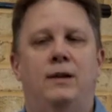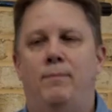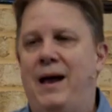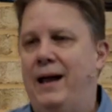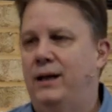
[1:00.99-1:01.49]
the
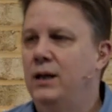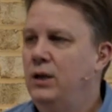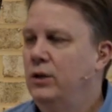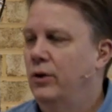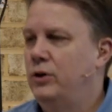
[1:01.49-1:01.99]
back
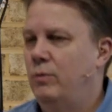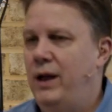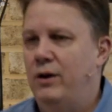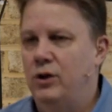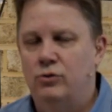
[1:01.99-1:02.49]
on your way
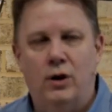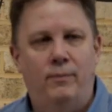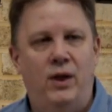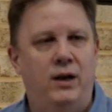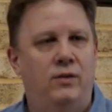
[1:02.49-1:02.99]
out. You can drop
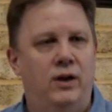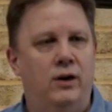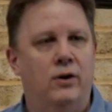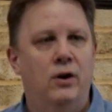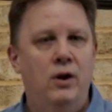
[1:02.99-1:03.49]
that in
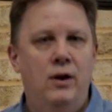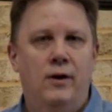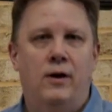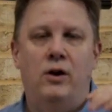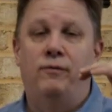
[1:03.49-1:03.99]
there.
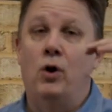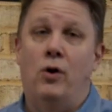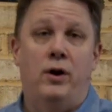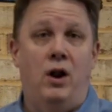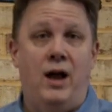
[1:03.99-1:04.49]
Uh, if you're
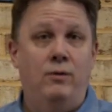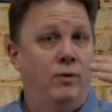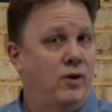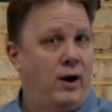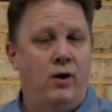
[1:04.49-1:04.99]
online,
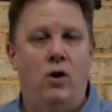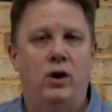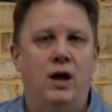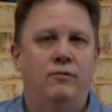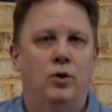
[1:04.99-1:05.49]
we've got an
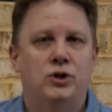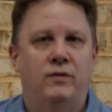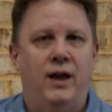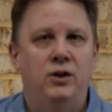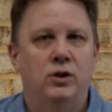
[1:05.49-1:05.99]
online version of
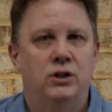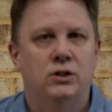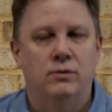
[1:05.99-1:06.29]
that. You can just